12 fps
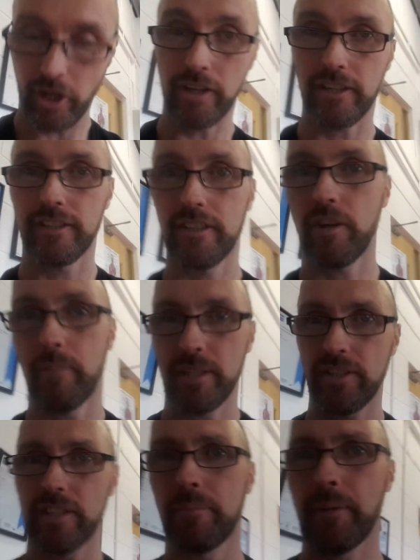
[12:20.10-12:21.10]
Got it. Got my
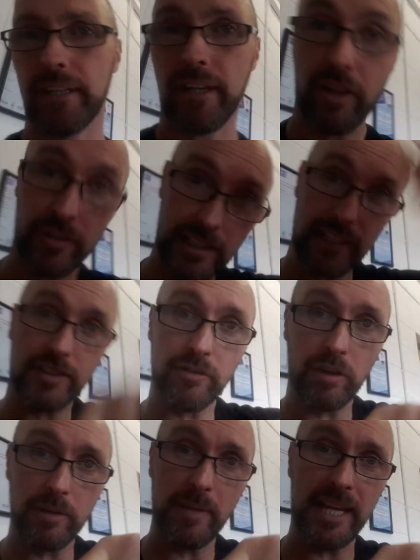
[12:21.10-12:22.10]
son to pick. I got the list
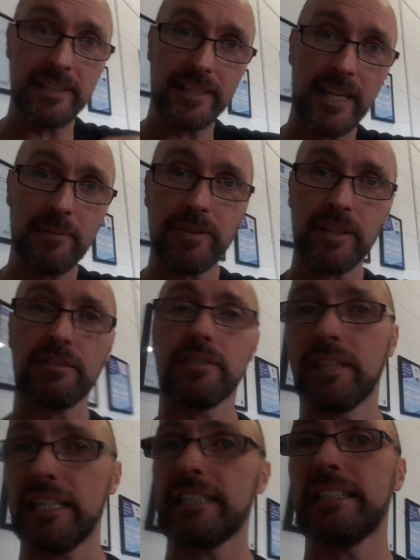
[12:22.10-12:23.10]
of all the men's names
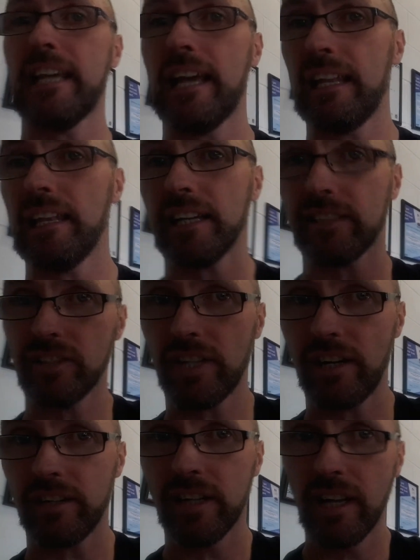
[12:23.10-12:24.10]
that liked and
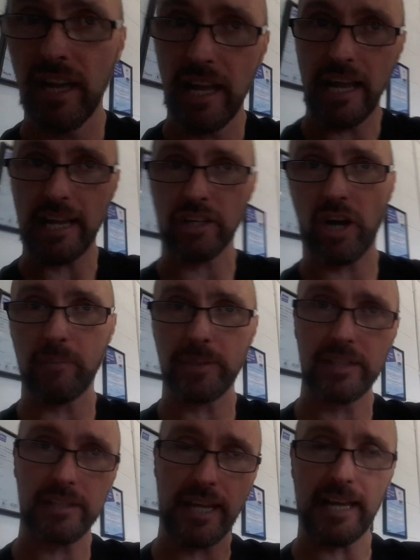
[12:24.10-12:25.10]
shared and
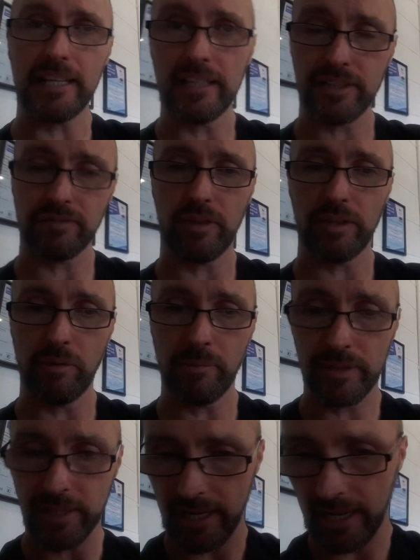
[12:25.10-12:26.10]
commented, and a list of all the
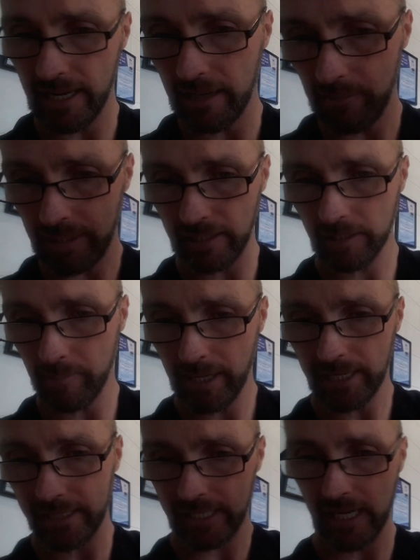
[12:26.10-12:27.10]
women's. And my little
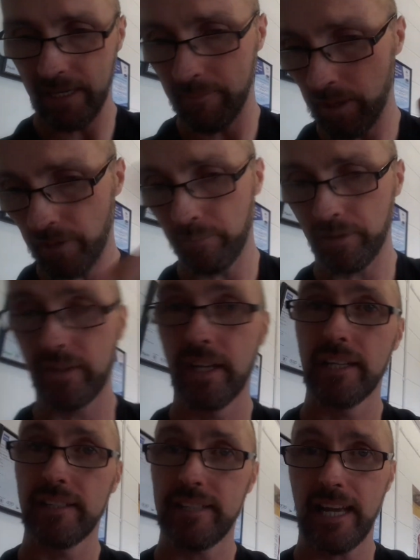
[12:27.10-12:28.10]
man came up with
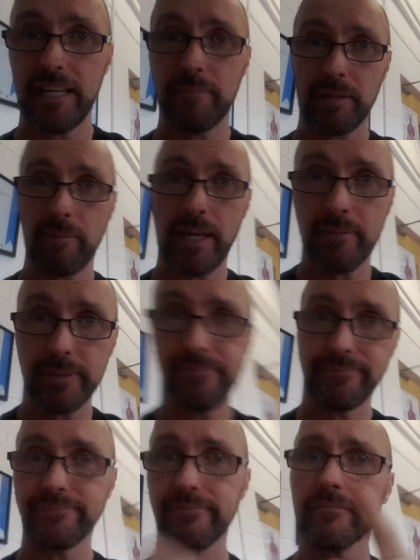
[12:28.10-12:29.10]
Sally
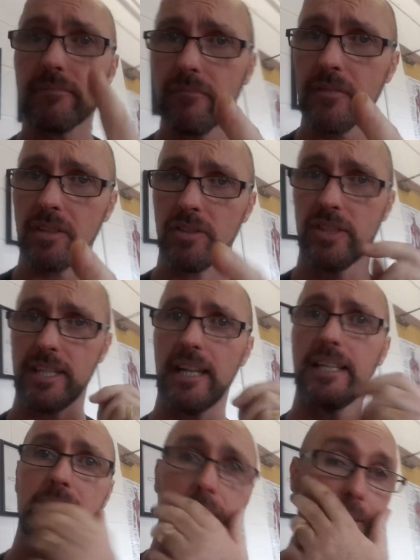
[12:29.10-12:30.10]
McMenamin. So
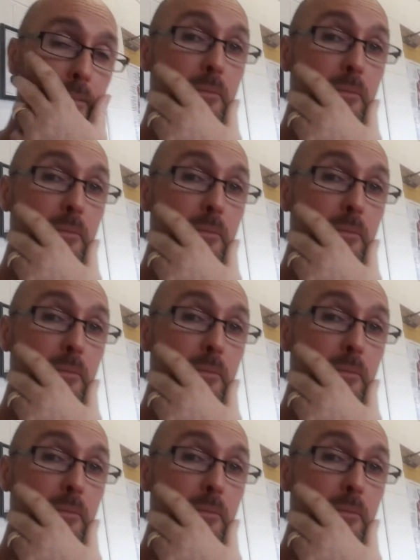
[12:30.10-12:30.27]
Sally,